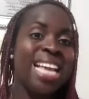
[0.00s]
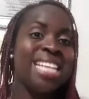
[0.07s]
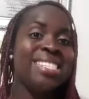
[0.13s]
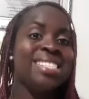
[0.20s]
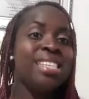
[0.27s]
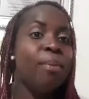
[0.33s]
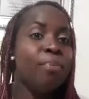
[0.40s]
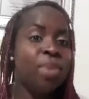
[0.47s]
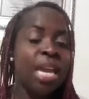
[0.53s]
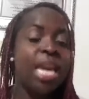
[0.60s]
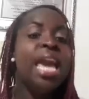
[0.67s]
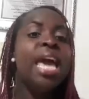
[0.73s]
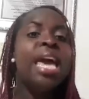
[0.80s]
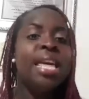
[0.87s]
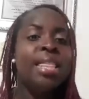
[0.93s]
It's something
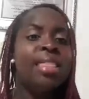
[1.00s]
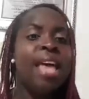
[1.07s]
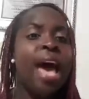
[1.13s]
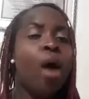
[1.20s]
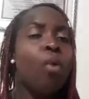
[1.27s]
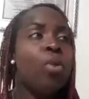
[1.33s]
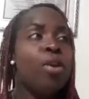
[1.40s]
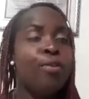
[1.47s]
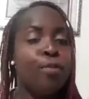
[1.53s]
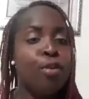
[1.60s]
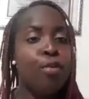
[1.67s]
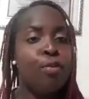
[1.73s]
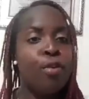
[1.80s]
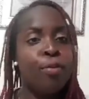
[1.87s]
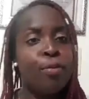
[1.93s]
that we
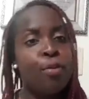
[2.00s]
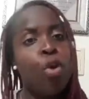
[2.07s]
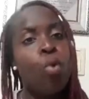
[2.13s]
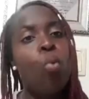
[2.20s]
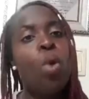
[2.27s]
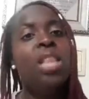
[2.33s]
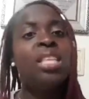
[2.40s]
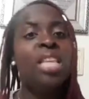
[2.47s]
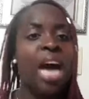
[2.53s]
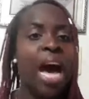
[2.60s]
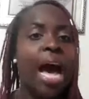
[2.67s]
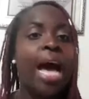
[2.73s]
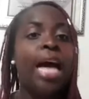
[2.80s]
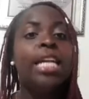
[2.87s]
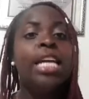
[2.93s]
feel fulfilled with
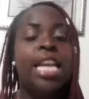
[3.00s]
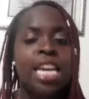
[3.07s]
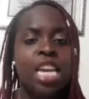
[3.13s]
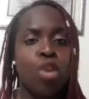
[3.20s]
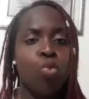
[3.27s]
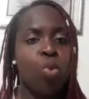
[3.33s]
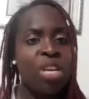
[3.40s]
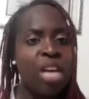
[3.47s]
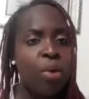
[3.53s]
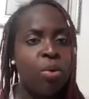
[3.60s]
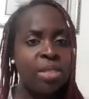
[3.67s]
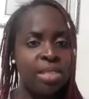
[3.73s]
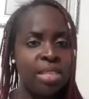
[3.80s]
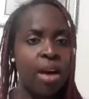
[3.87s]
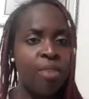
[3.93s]
God and with
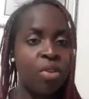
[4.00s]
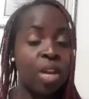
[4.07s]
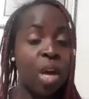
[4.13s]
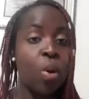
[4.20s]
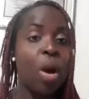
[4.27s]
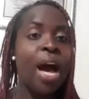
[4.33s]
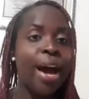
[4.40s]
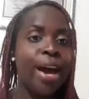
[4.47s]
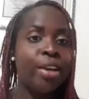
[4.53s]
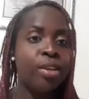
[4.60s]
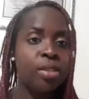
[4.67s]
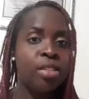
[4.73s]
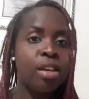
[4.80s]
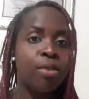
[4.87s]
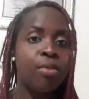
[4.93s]
ourselves, with our higher
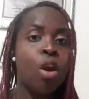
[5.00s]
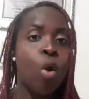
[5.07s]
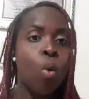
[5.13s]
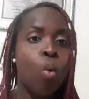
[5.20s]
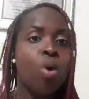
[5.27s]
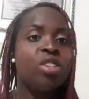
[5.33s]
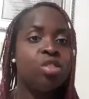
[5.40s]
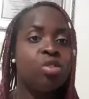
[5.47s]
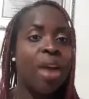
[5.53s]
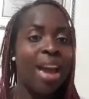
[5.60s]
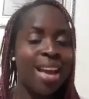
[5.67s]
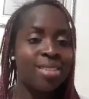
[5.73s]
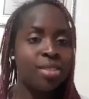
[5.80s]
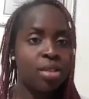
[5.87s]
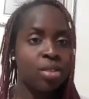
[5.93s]
self. Once you
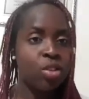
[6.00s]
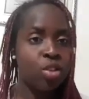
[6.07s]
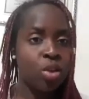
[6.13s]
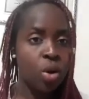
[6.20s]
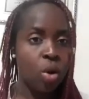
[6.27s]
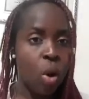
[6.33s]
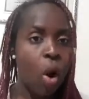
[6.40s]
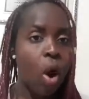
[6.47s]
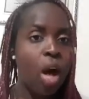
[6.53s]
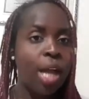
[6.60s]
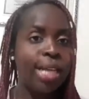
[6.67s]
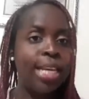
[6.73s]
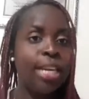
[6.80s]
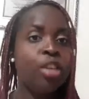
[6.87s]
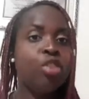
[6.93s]
answer to your calling,